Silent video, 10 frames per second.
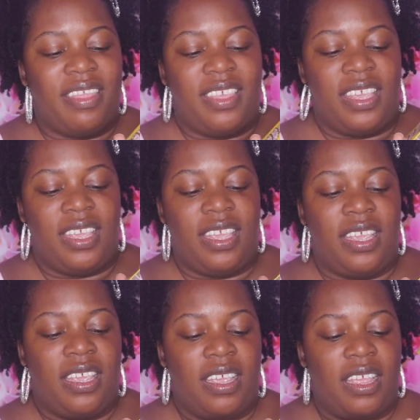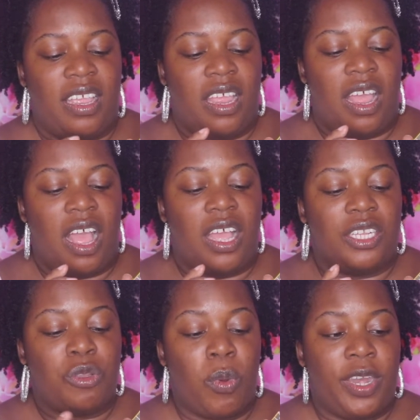the
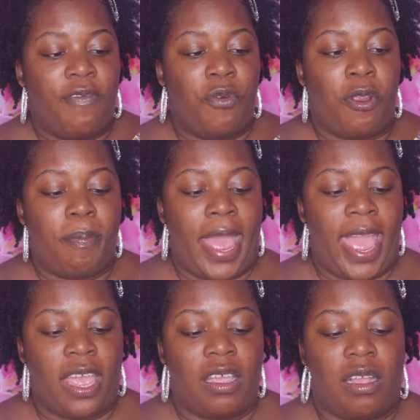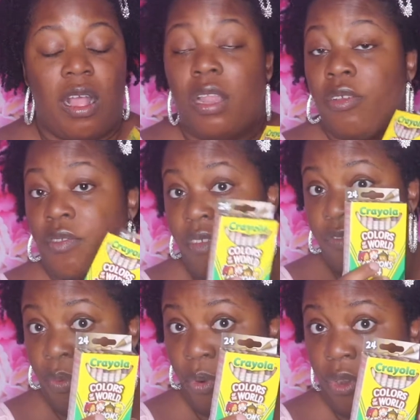24 pack Colors of
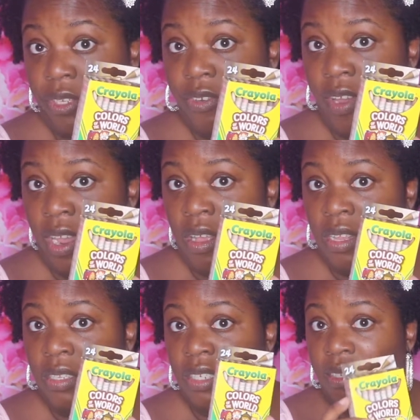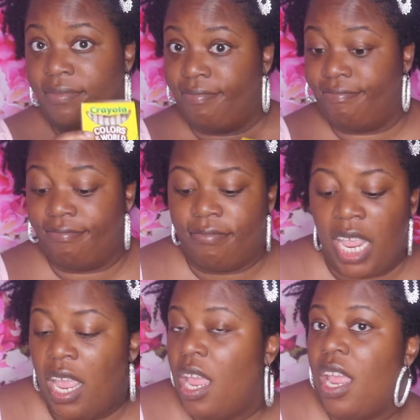the World crayons.
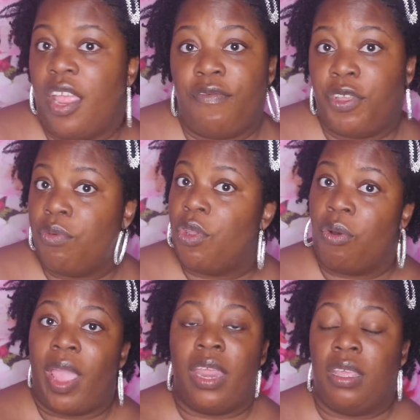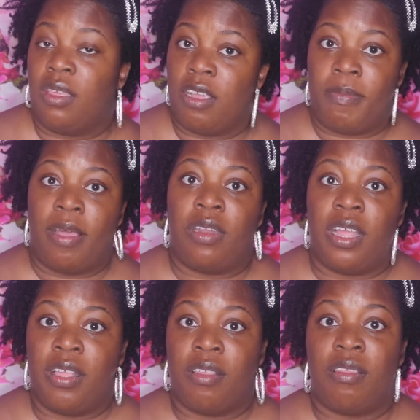If you know anything about
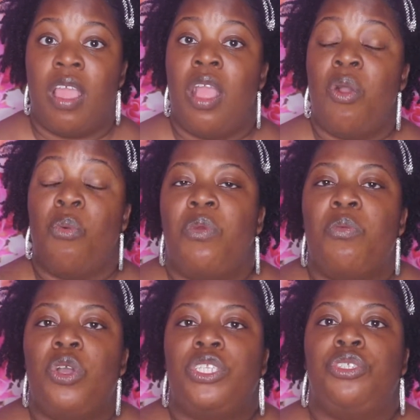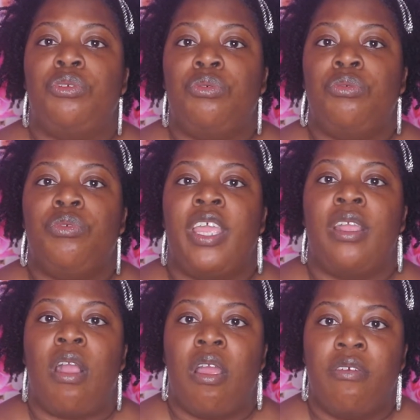us, we want to
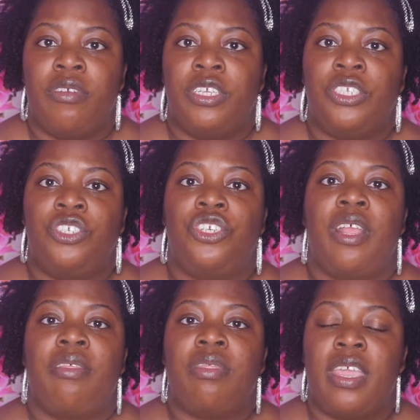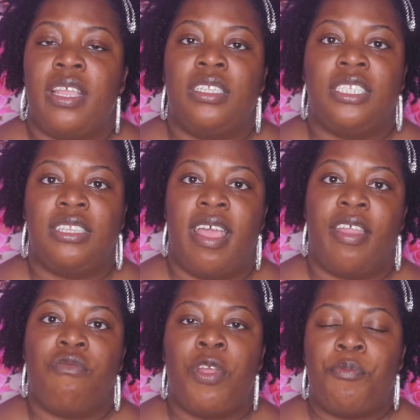encourage things
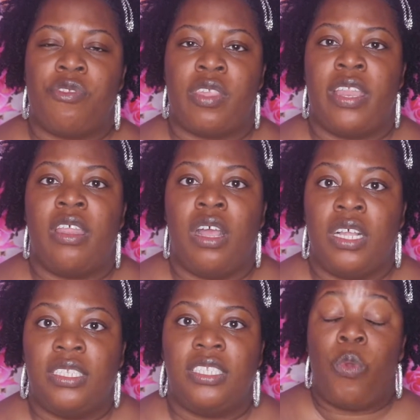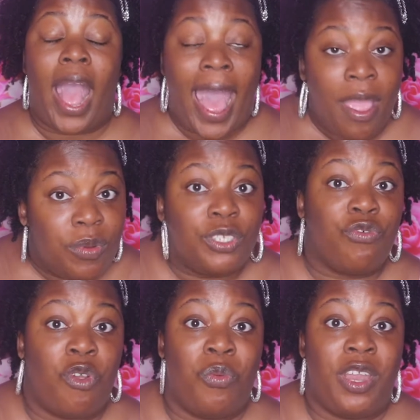that represent us. When I was
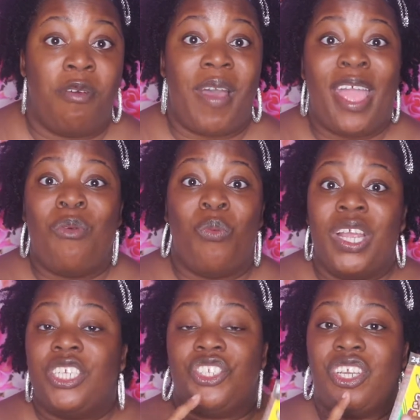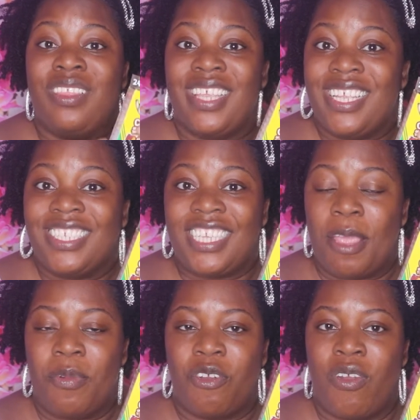growing up, I wish these
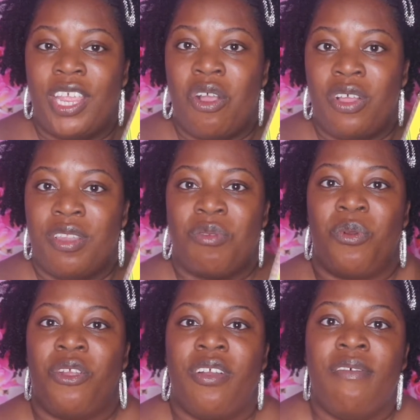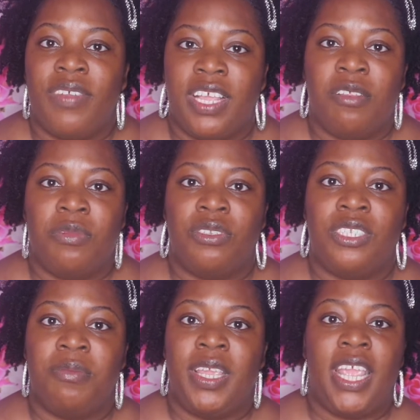type of crayons were available
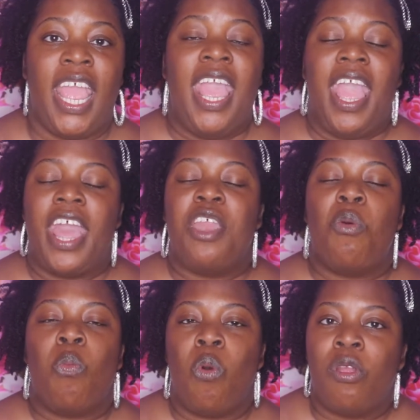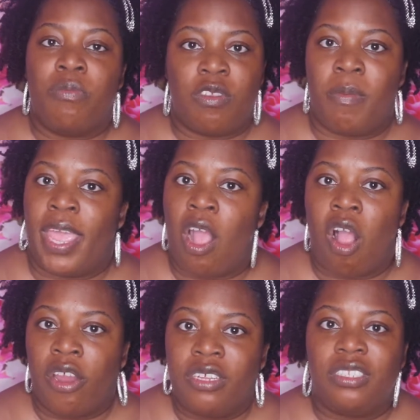to me, and it warms my
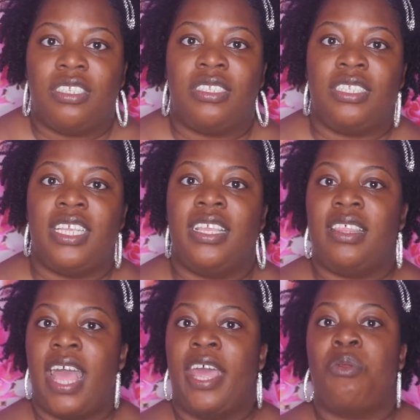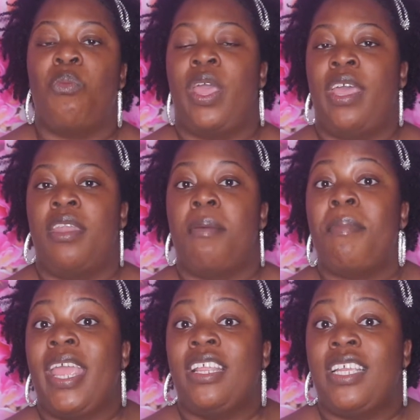heart to see that when
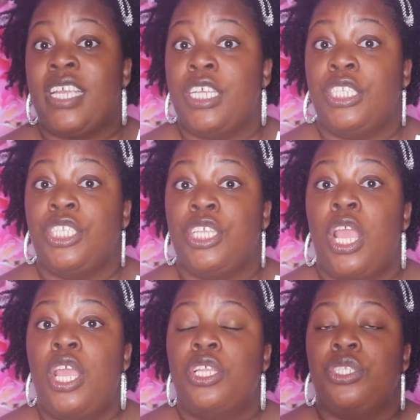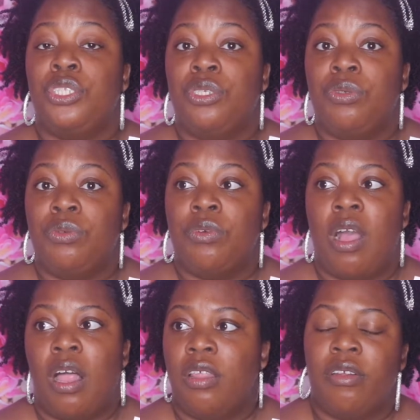my kids do
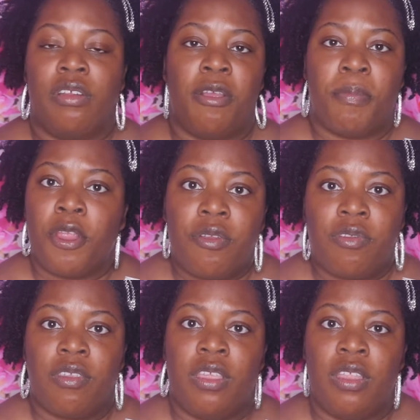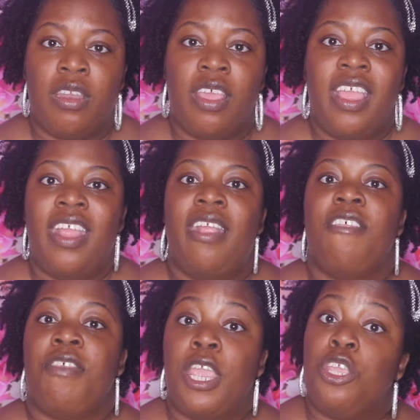color a person,
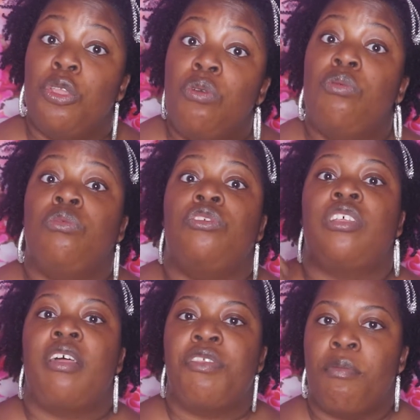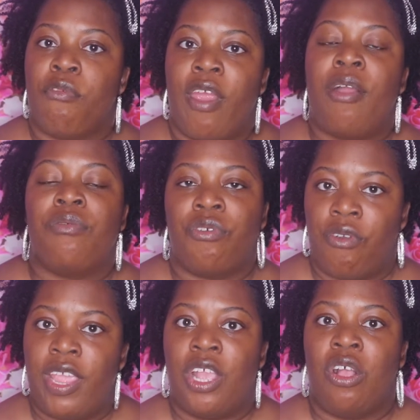they use the brown
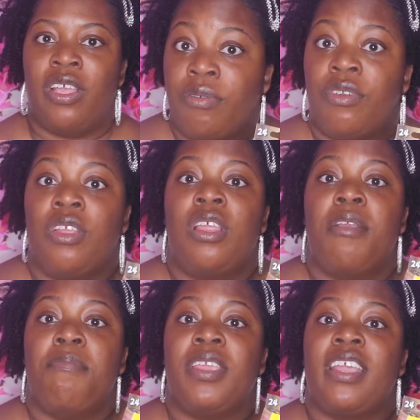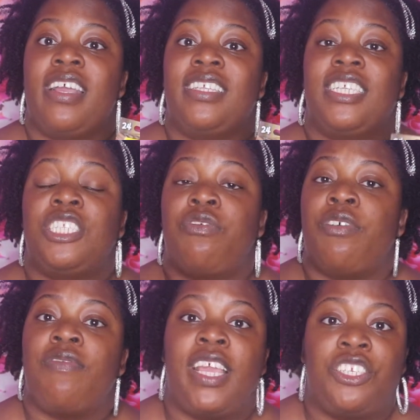crayon because it's a
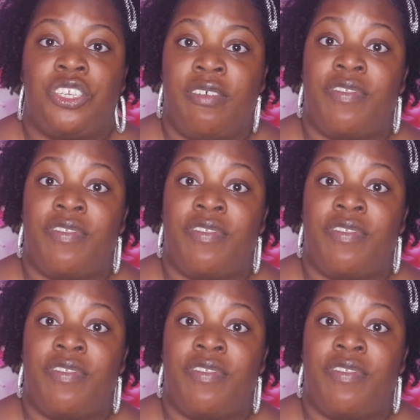reflection of